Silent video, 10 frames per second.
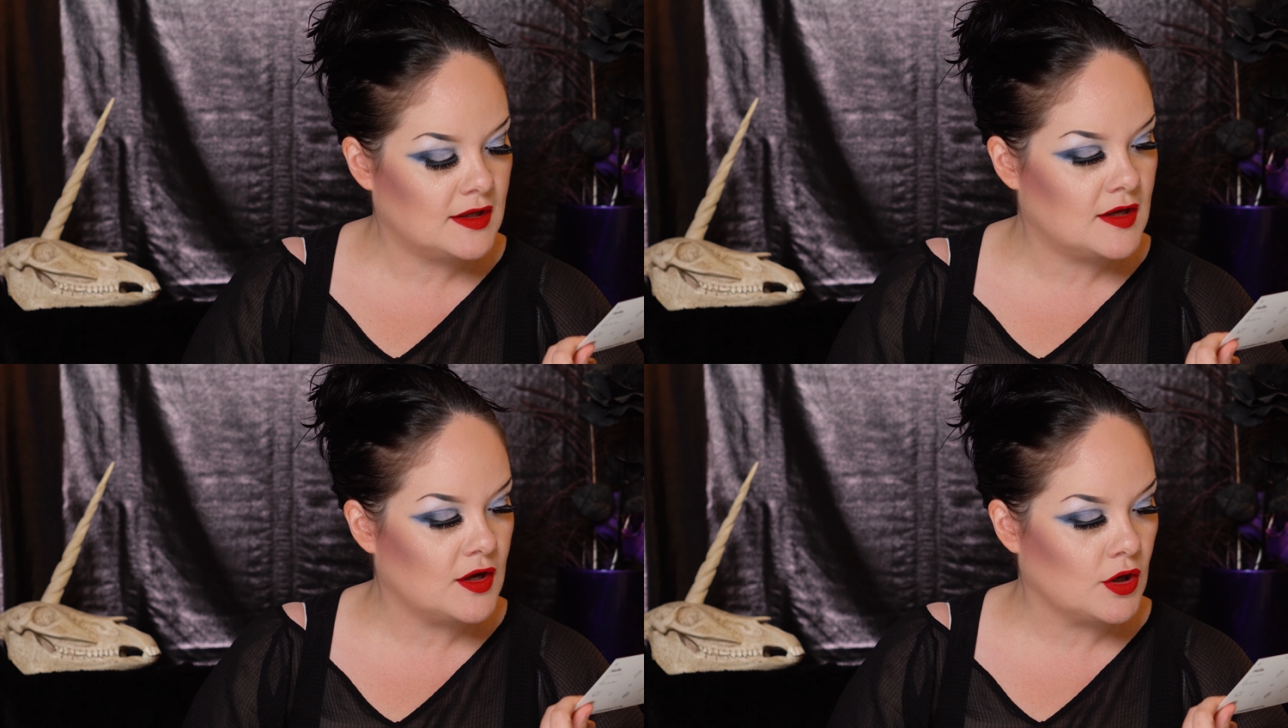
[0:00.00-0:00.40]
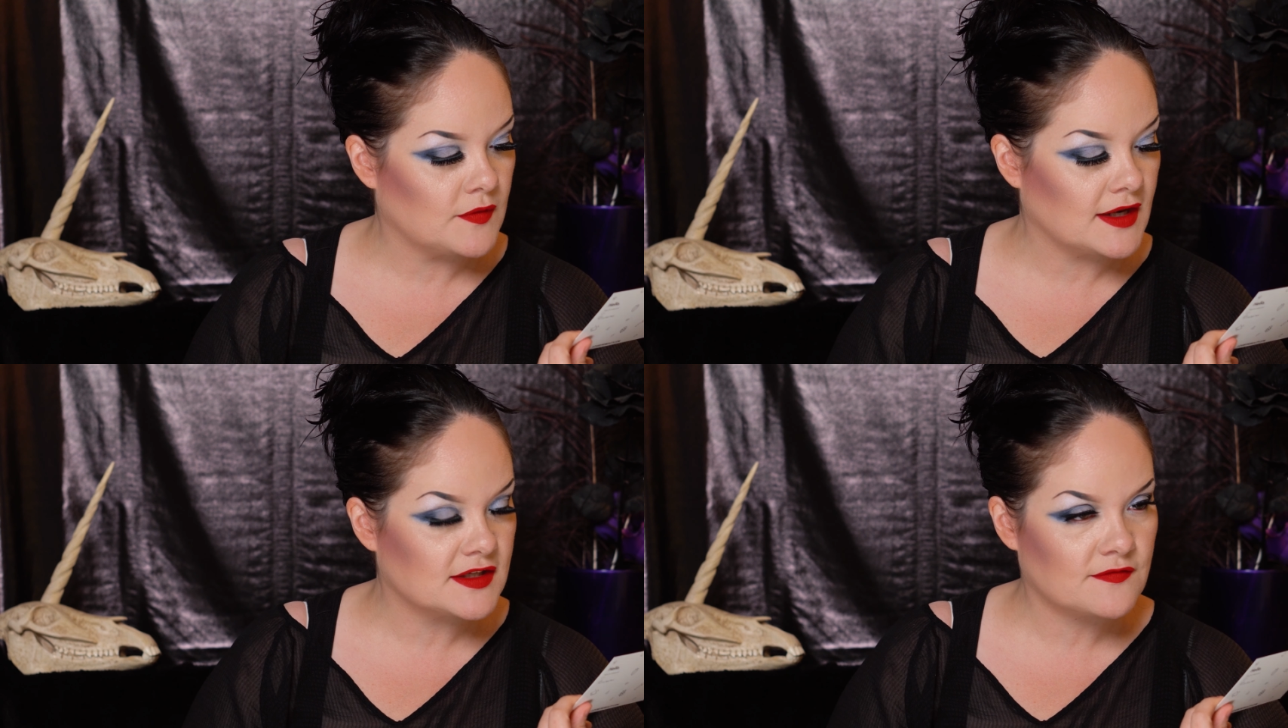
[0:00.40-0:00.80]
here
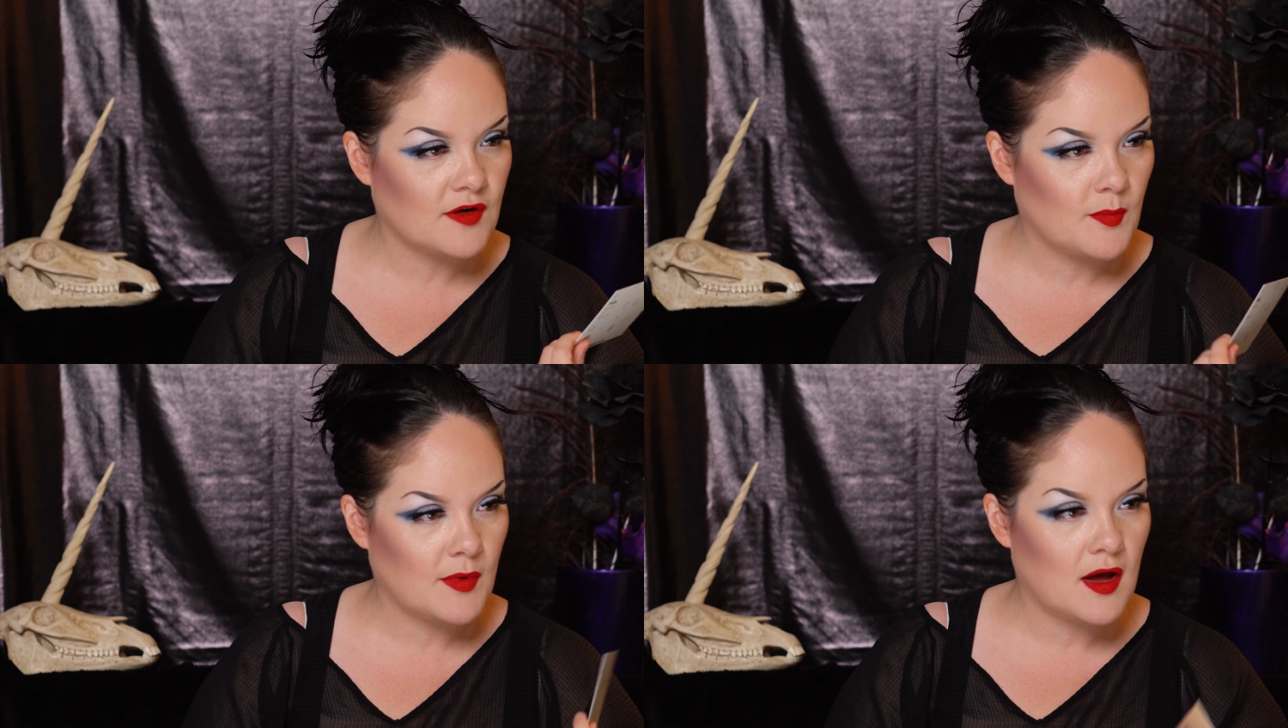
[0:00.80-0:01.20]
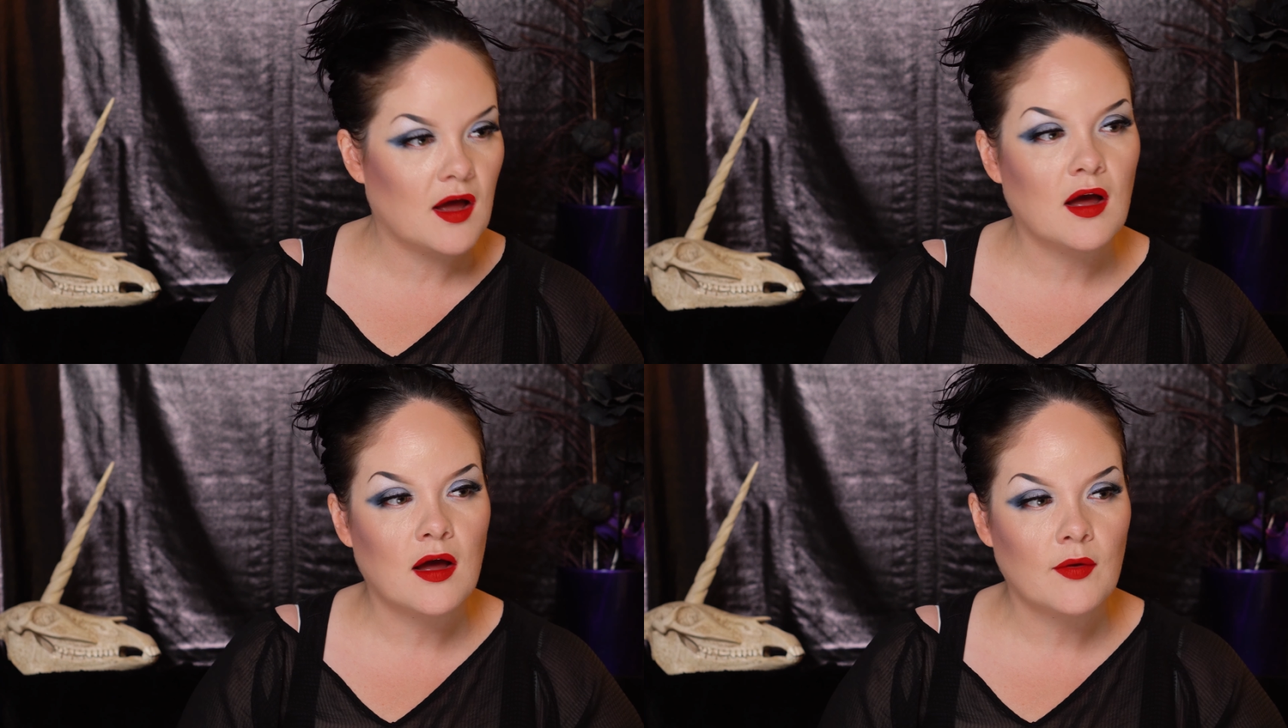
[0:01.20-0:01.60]
that is from
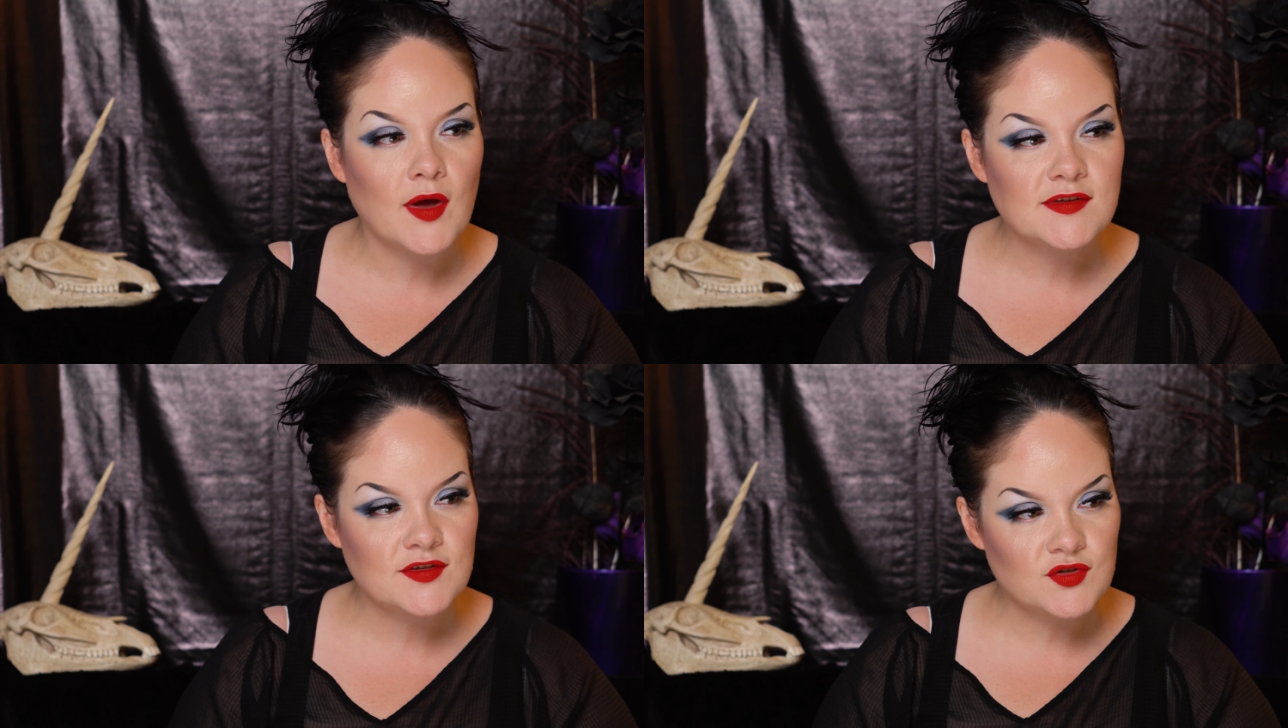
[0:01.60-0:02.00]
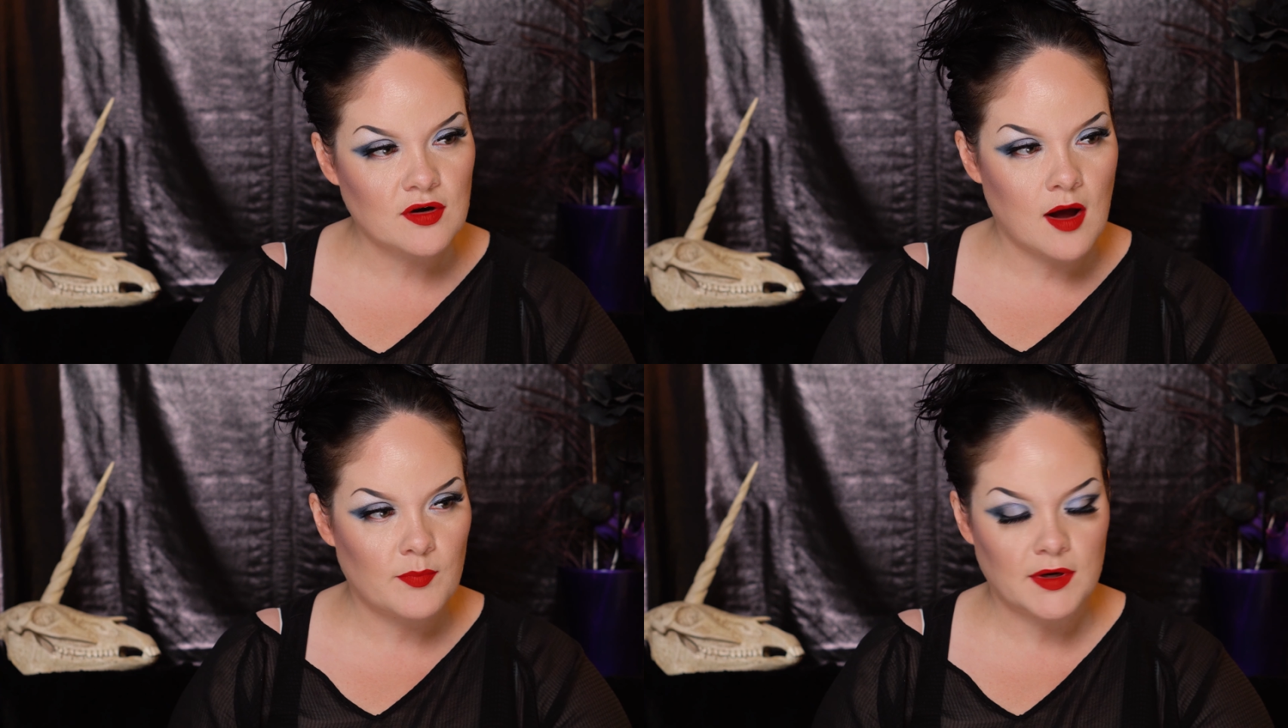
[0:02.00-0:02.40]
a sister
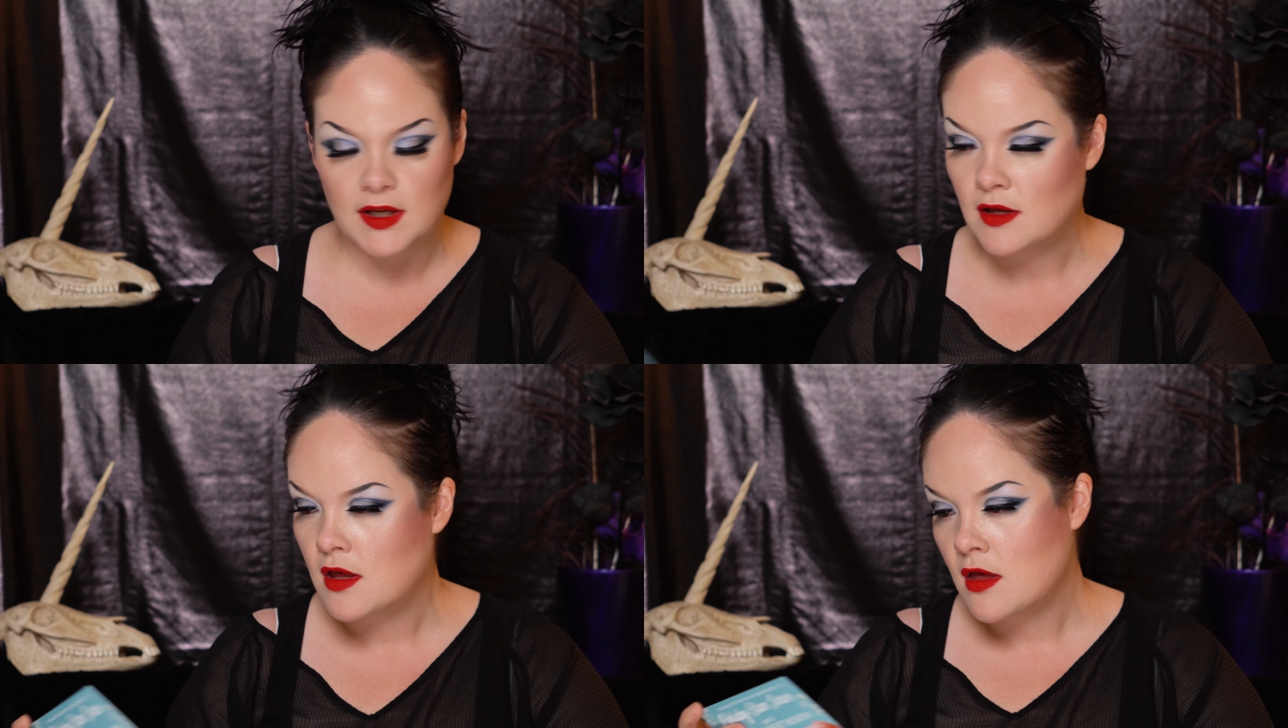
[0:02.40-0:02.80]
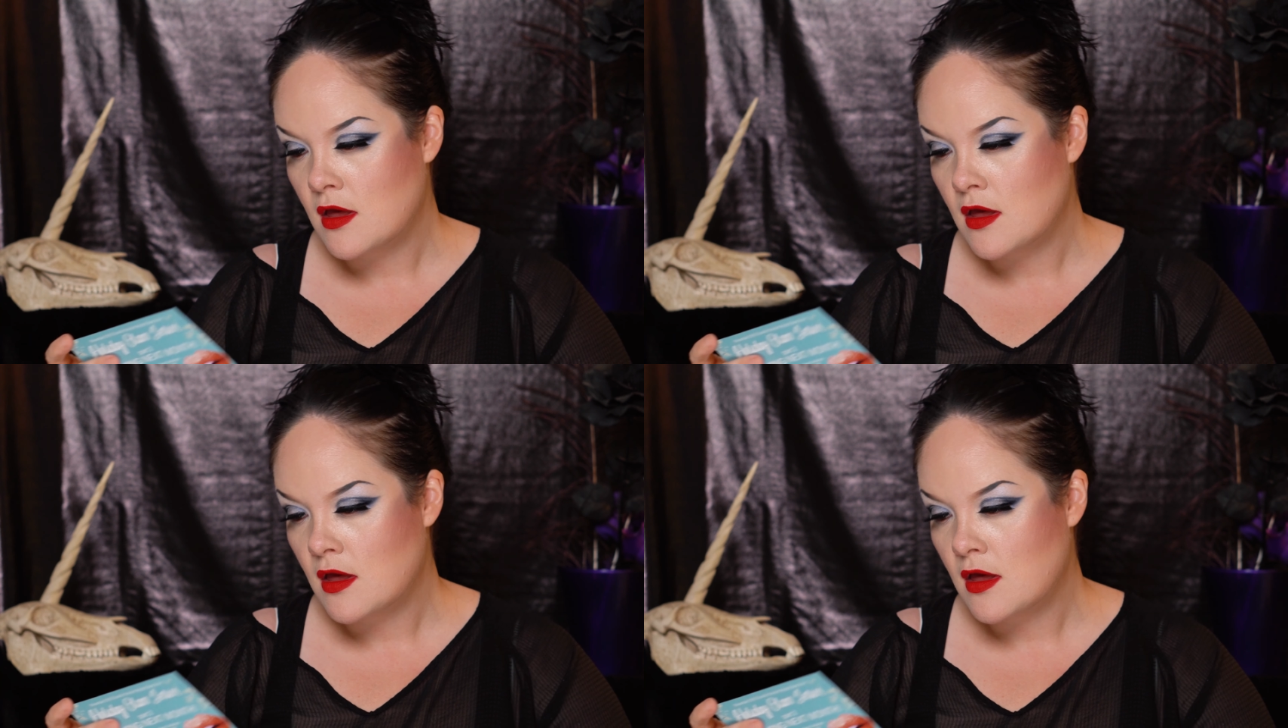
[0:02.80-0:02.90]
company.